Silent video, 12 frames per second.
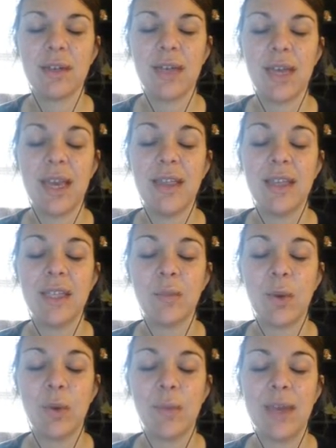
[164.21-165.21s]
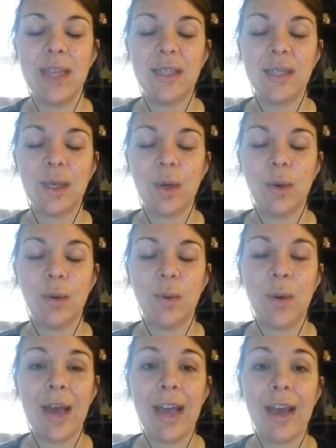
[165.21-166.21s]
in this moment, so
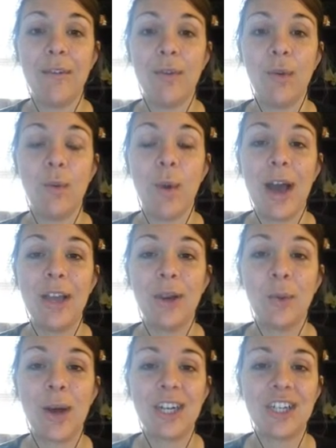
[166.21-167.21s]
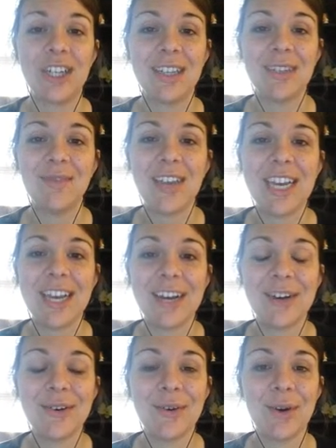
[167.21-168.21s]
why you're watching this
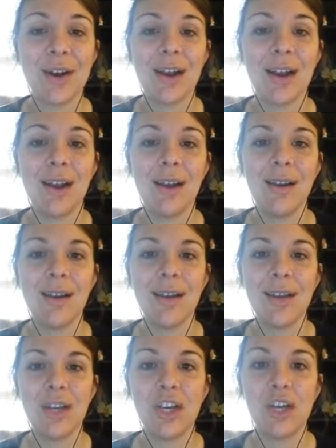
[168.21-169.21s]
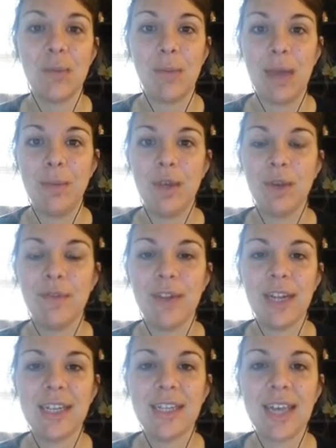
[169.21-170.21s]
video, or maybe you're
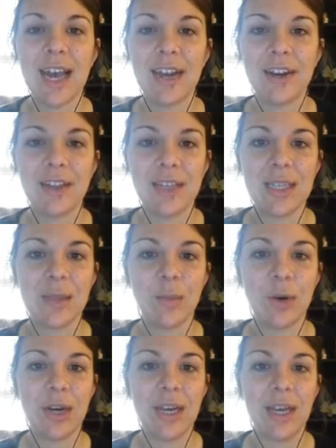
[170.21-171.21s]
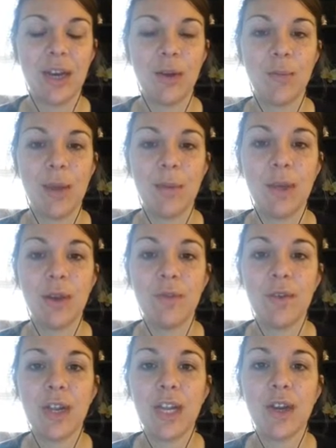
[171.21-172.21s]
feeling tired this morning, or maybe you're
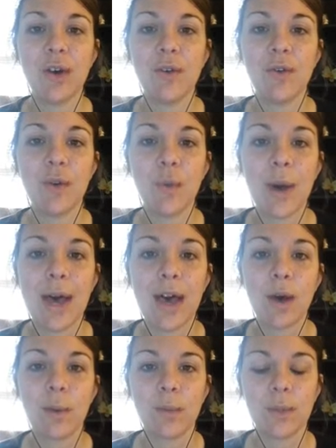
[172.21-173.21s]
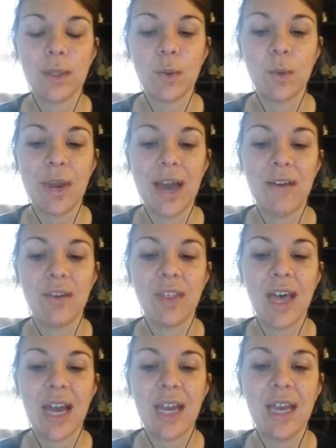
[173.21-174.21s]
feeling overwhelmed, whatever
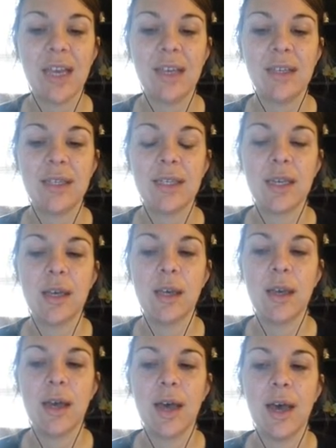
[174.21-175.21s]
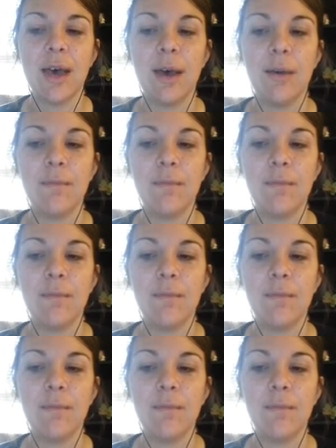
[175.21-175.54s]
that is, I